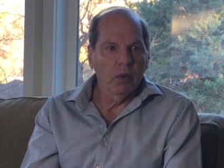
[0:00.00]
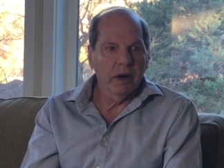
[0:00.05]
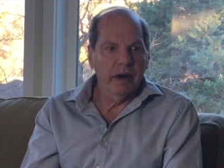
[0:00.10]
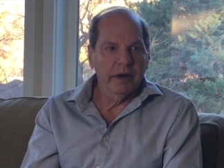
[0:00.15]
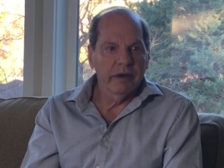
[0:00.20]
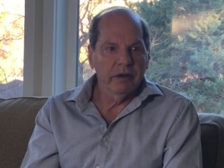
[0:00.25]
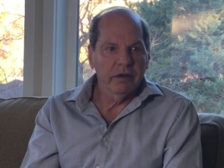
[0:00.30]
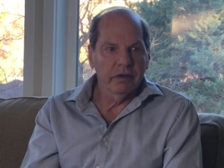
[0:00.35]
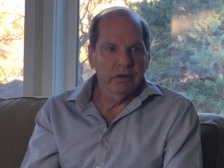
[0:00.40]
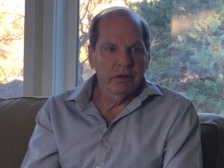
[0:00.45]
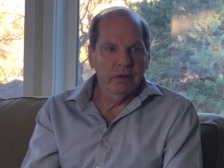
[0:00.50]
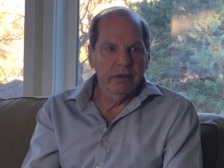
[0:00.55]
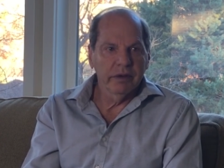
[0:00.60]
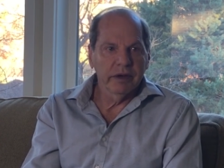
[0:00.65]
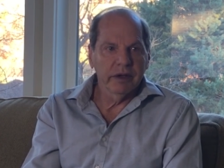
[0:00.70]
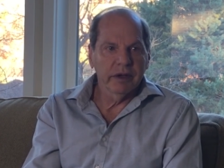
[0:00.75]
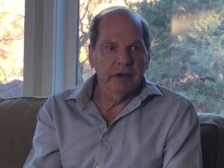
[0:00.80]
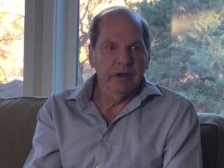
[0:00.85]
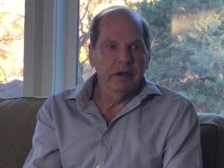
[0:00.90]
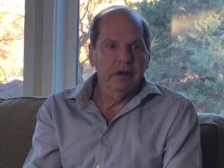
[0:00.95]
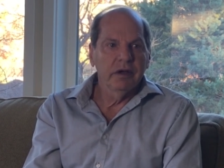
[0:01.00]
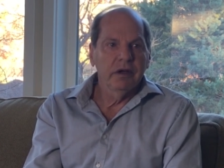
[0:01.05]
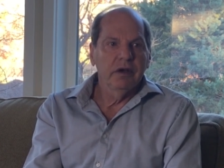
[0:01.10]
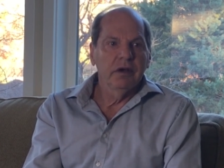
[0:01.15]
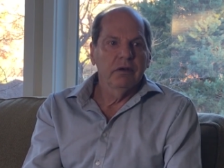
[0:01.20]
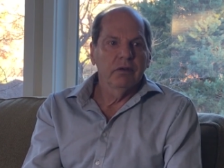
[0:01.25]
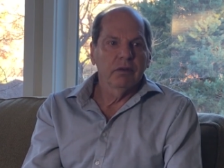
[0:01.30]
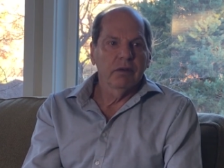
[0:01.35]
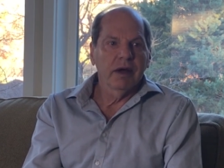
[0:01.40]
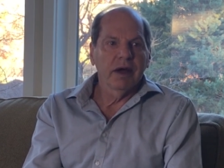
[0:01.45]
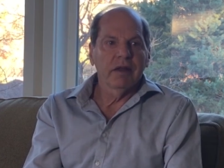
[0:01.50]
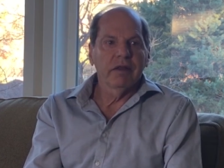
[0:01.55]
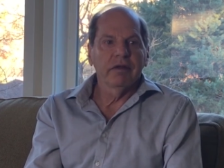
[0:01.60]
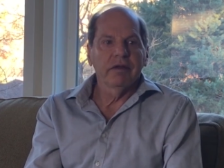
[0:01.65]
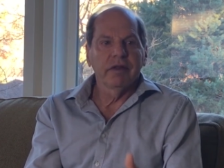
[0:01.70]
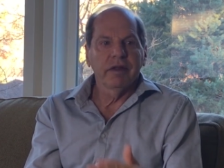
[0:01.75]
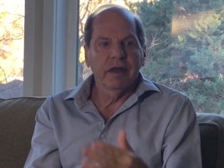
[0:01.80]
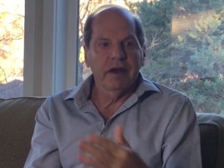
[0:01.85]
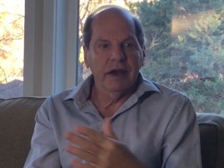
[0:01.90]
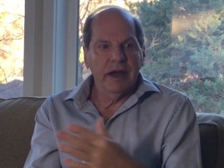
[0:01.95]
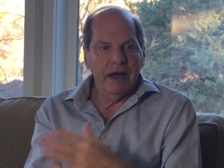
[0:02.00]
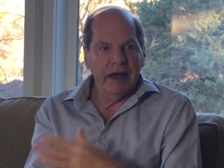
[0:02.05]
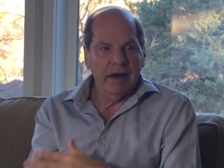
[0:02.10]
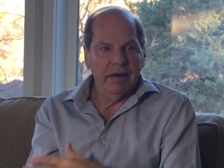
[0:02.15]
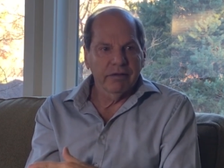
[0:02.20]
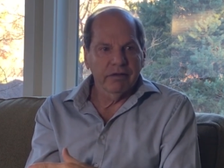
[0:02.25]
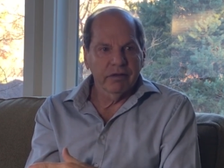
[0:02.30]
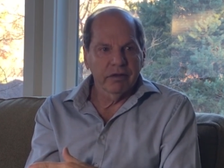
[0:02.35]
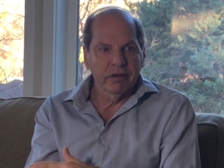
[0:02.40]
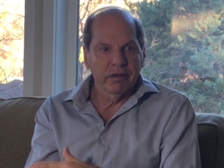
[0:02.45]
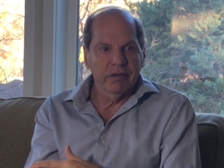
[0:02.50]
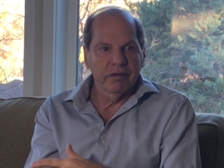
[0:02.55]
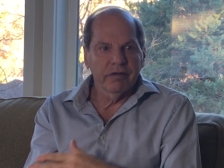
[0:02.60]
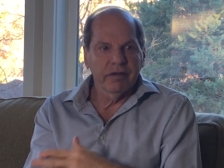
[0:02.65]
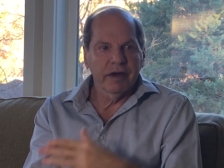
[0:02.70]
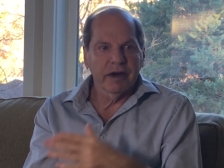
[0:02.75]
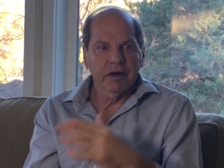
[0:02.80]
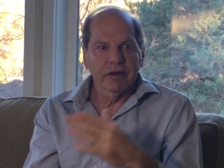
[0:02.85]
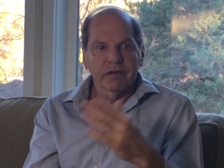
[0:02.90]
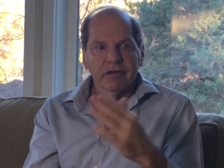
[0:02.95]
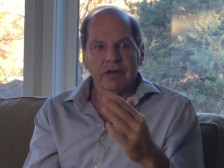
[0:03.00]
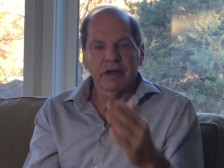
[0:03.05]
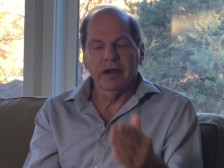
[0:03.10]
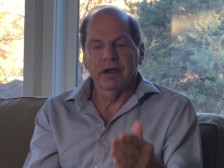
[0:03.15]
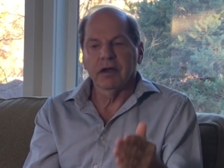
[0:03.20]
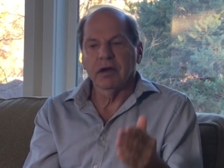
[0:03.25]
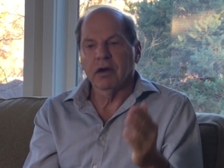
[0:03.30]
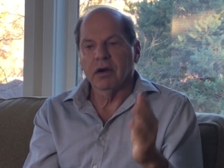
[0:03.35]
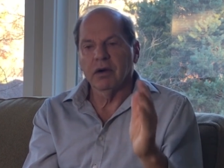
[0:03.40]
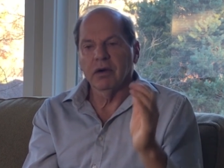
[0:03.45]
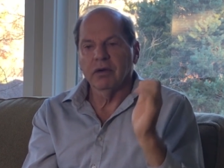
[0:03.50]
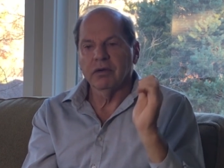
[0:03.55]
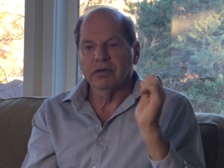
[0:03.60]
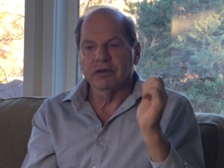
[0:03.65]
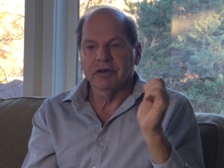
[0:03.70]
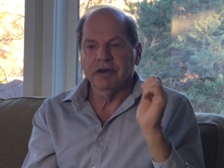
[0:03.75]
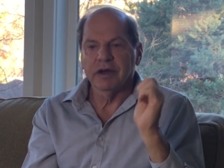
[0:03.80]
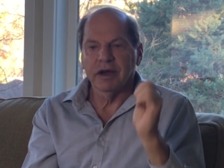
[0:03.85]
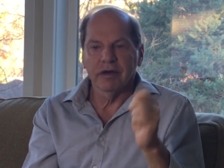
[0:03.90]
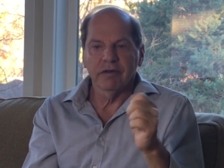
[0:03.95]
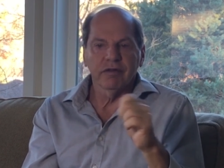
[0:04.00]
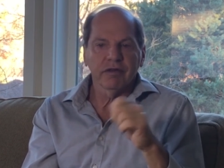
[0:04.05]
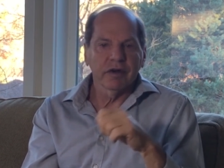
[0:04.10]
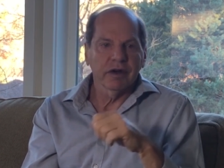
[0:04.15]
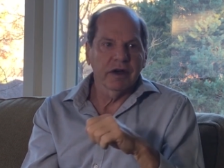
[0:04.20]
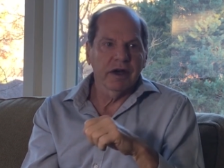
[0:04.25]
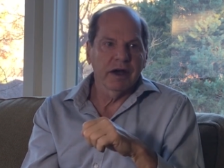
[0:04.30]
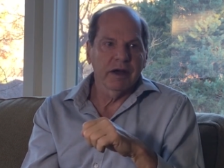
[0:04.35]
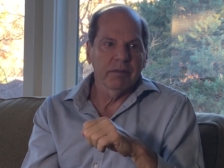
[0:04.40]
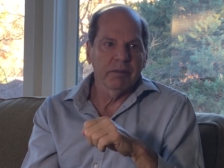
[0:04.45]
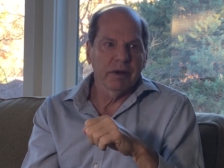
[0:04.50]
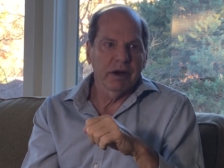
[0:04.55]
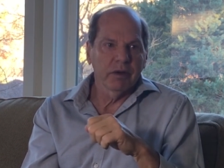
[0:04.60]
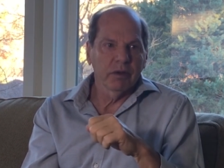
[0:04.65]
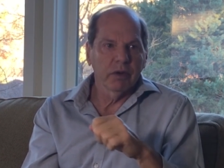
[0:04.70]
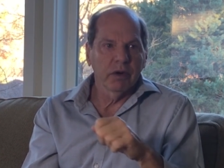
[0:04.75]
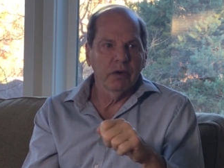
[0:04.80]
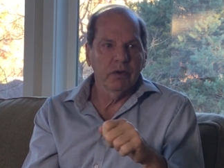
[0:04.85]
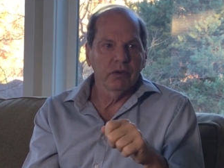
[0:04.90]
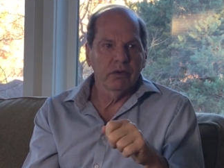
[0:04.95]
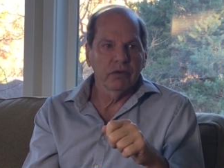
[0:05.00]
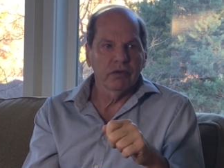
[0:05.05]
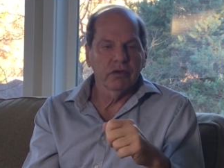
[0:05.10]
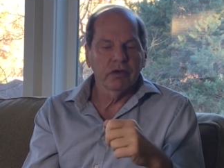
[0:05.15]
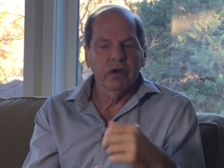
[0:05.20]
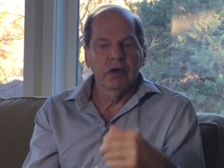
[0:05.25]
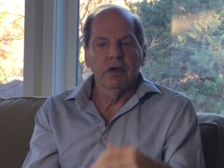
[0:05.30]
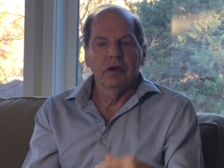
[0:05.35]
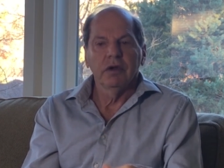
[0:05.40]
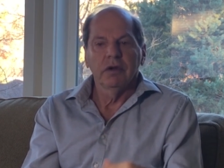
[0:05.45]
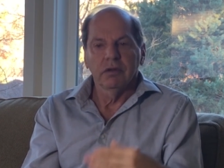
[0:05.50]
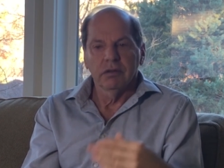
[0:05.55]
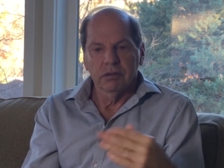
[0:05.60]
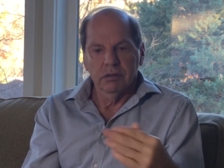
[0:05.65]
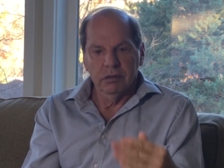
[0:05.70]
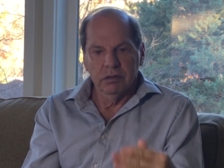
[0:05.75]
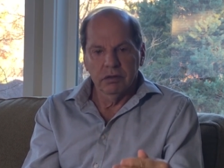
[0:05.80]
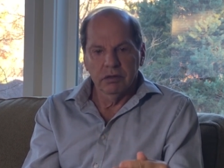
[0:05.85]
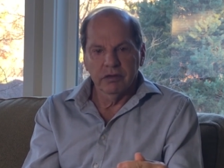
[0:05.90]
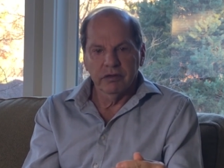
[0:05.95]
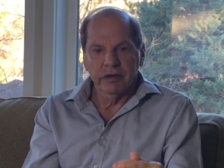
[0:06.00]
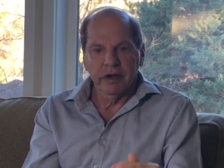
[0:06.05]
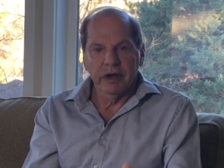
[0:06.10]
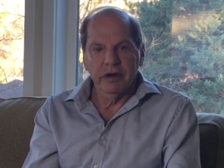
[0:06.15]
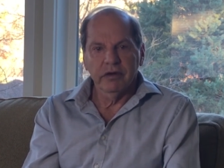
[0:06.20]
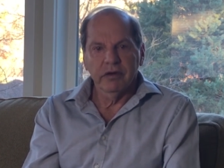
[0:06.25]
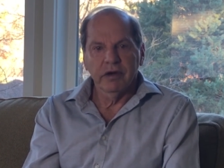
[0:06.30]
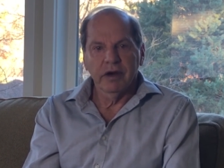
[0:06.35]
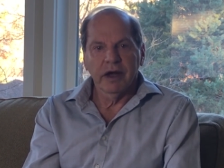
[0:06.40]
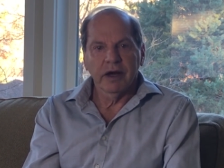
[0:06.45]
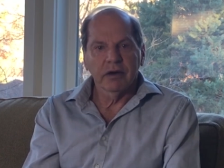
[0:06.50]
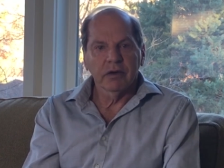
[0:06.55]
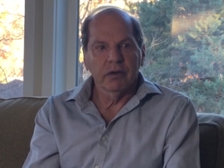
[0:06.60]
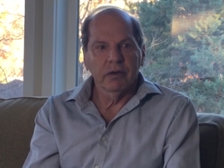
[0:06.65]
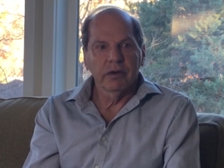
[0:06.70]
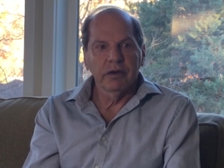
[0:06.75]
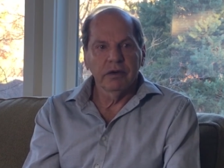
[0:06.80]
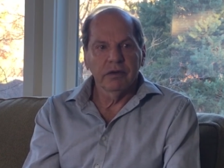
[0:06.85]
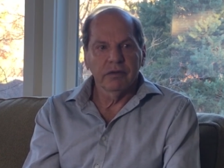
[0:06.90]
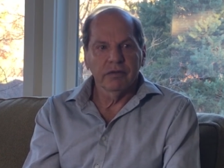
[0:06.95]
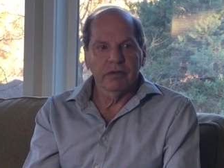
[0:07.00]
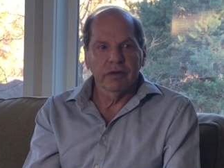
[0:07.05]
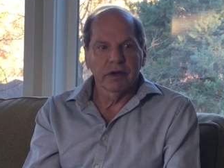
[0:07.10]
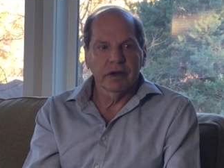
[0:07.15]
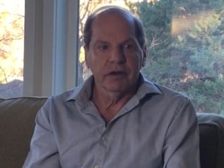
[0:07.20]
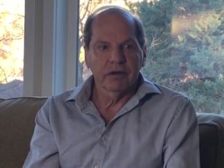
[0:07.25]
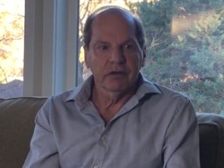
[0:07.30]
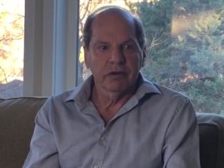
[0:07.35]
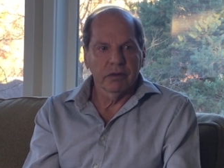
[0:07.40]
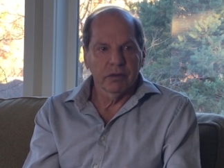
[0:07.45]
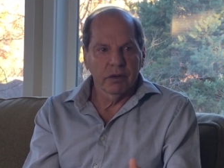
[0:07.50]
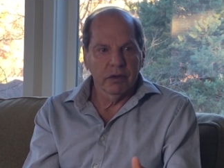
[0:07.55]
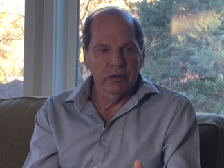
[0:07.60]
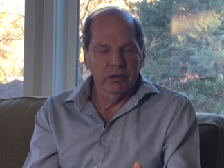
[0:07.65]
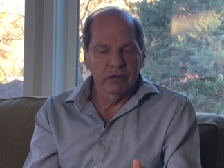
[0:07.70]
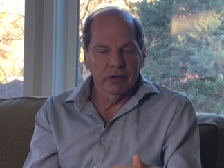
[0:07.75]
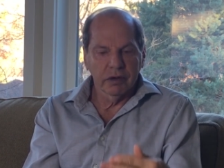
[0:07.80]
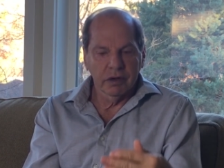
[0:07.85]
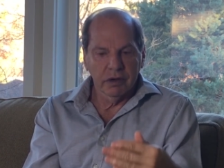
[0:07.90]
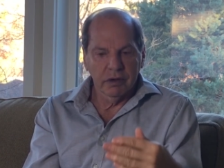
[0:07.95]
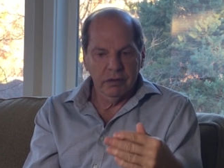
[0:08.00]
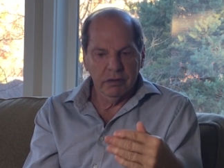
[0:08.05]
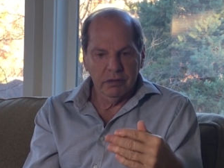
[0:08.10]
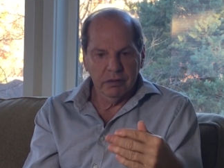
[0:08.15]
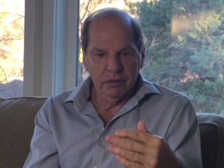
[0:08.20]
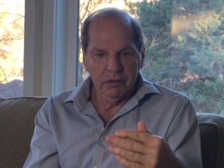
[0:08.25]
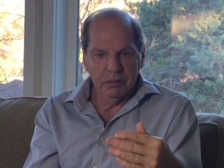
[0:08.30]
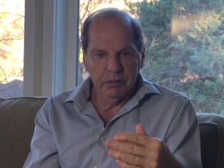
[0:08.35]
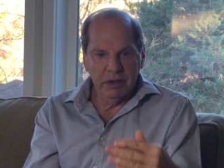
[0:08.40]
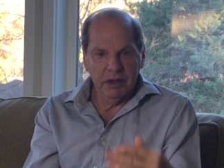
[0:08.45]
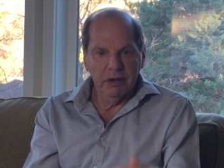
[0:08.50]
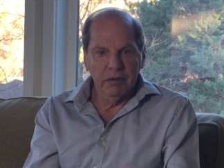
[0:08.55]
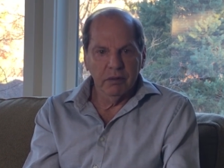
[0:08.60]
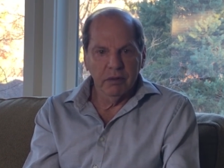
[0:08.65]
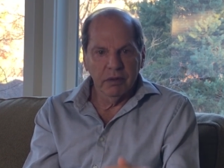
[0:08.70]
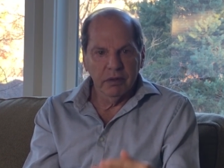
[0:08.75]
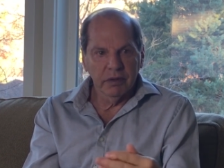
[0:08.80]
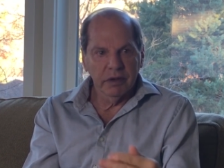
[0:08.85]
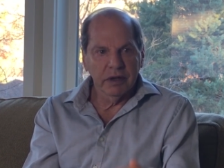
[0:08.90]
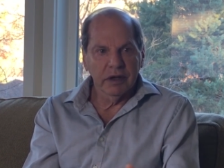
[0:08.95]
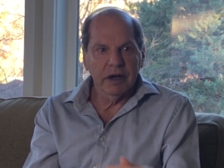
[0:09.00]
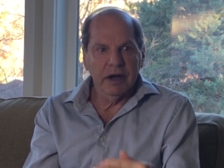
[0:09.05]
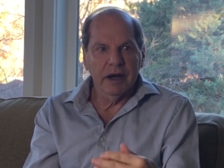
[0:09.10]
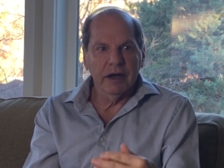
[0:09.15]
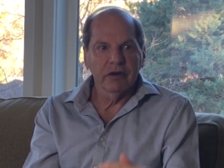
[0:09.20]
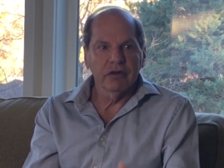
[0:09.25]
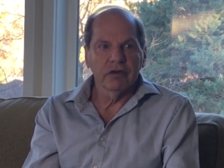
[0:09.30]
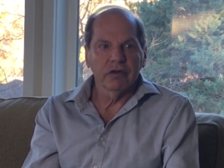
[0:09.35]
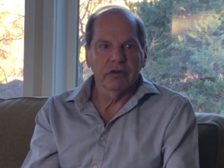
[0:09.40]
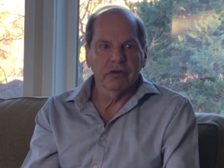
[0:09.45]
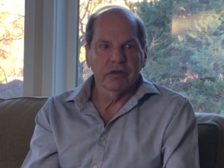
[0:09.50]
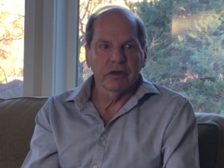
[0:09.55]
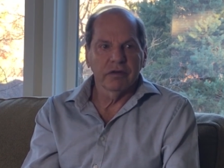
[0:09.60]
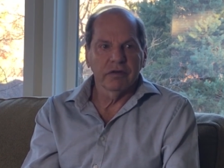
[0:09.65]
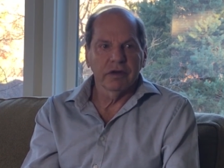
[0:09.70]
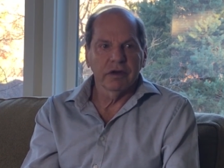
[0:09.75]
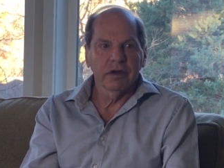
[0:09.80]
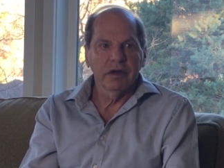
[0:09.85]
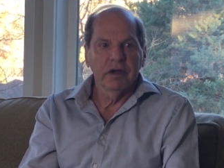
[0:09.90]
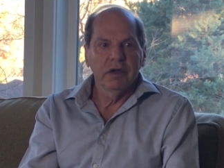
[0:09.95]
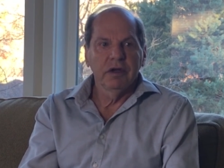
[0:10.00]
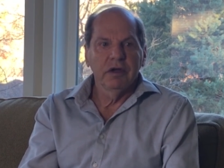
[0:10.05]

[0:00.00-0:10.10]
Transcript: why you're doing it, rather than after the fact saying, "Oh, gee, I forgot my rose." Mm-hmm. Decide you're not going to forget your rose. You're going to be really conscious of it.